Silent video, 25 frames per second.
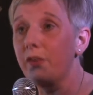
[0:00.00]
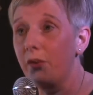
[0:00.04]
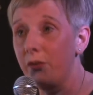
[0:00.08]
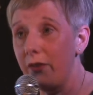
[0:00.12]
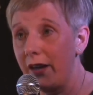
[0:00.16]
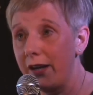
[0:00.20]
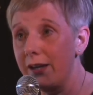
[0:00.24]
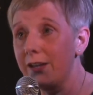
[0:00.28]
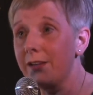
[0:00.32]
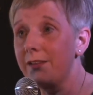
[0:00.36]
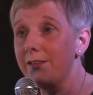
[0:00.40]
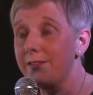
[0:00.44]
so
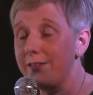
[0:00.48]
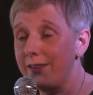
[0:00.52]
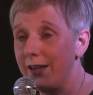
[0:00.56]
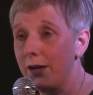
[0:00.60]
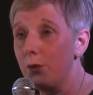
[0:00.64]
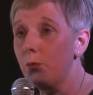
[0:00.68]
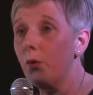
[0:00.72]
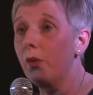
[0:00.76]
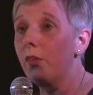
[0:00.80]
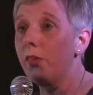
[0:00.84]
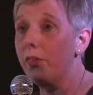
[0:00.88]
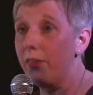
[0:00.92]
they can
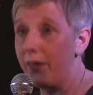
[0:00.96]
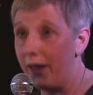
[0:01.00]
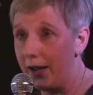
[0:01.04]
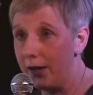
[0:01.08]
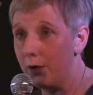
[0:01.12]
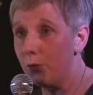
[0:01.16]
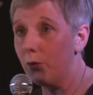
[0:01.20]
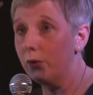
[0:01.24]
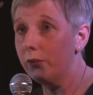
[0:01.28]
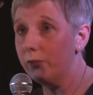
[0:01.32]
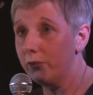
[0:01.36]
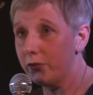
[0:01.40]
say what
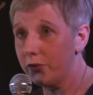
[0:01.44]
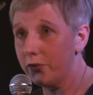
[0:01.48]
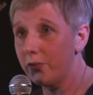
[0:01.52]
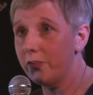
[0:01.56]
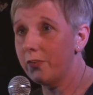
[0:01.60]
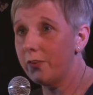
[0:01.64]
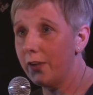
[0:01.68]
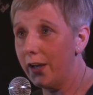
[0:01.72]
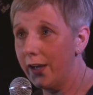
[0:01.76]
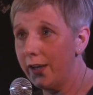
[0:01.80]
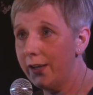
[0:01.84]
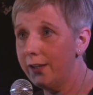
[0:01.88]
they want to
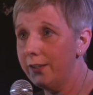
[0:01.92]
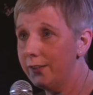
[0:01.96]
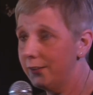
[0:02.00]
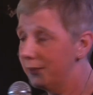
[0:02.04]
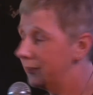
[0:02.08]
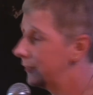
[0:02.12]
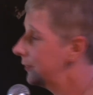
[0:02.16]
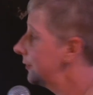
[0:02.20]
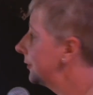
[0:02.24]
say.